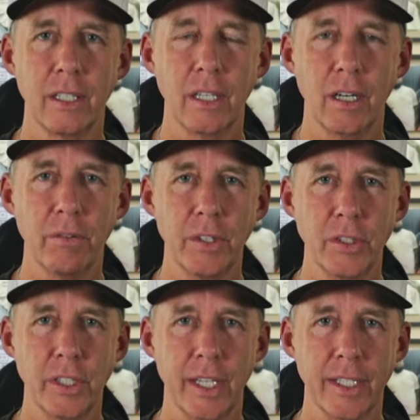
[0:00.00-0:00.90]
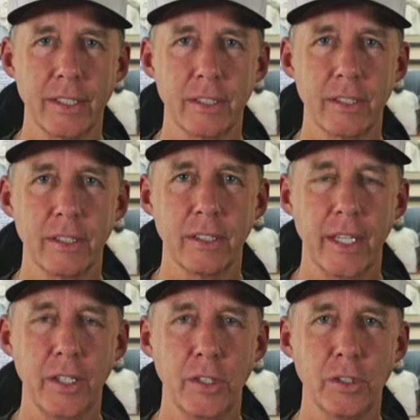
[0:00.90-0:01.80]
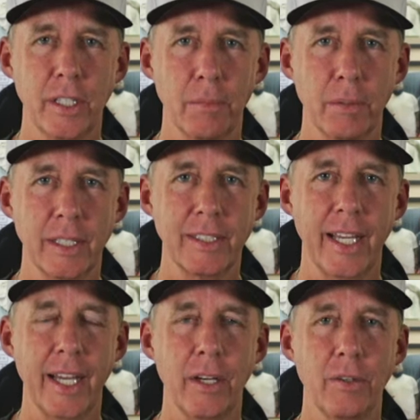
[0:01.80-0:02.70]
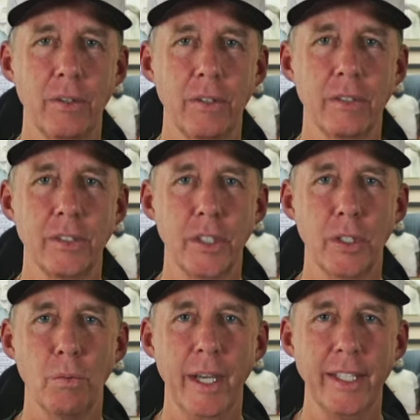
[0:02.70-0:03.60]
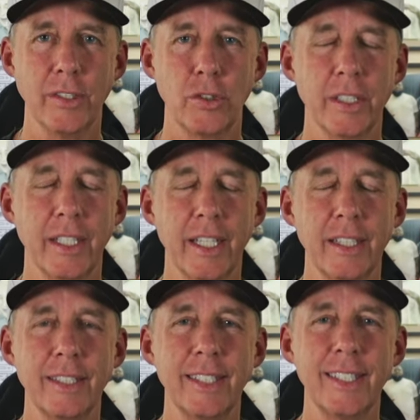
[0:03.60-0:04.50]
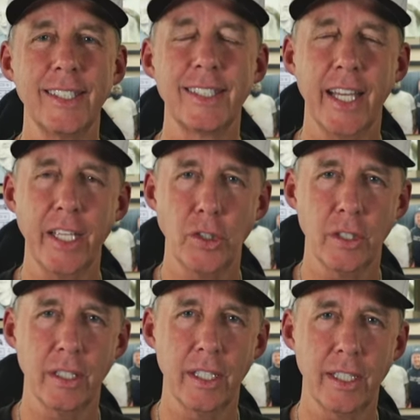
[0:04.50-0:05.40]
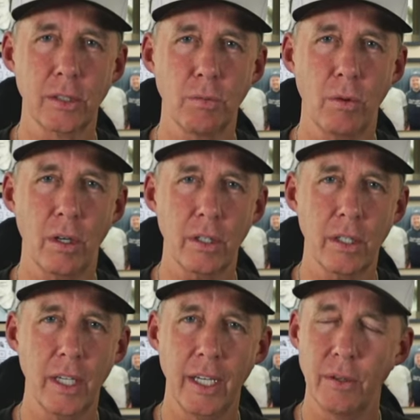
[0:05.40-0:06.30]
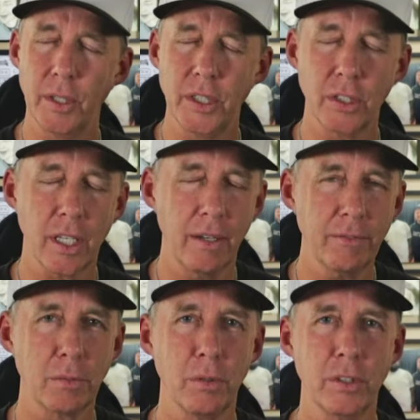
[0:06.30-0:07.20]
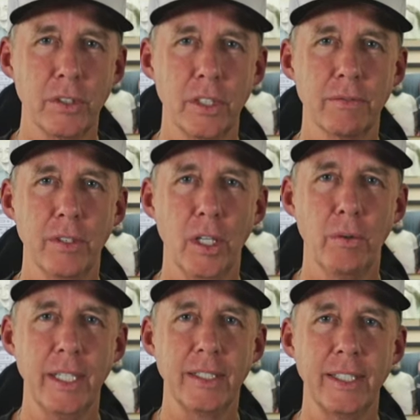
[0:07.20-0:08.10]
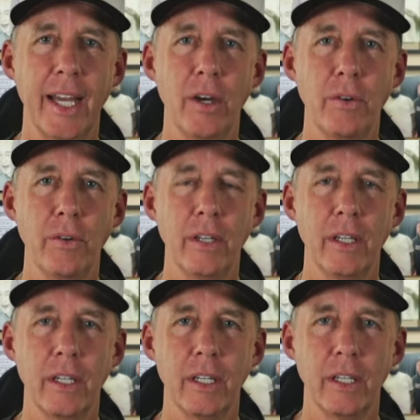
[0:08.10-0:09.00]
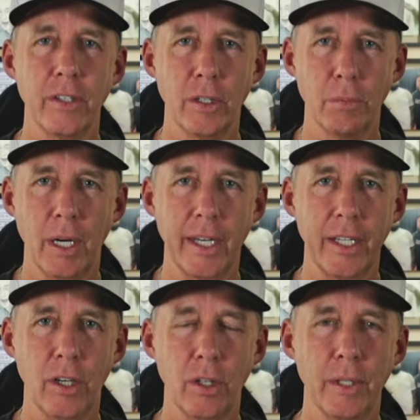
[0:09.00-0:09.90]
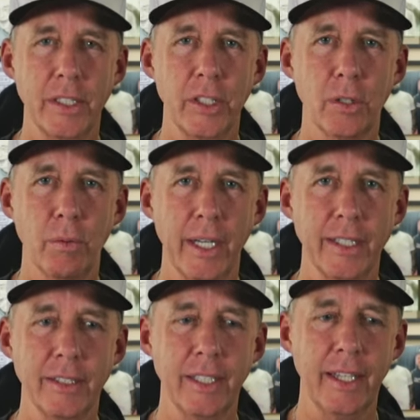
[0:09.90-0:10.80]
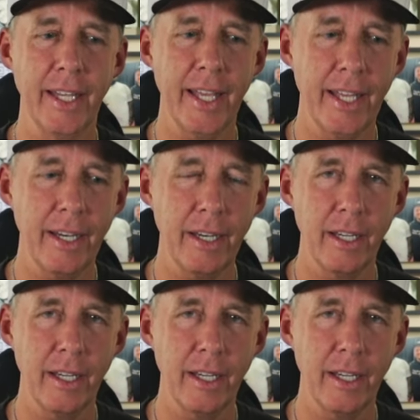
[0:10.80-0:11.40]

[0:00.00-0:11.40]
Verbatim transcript: over your chest and your stomach down to your waist. Just get the sensation that this water, which is comfortable, is just flowing down your body all the way to your waist. And then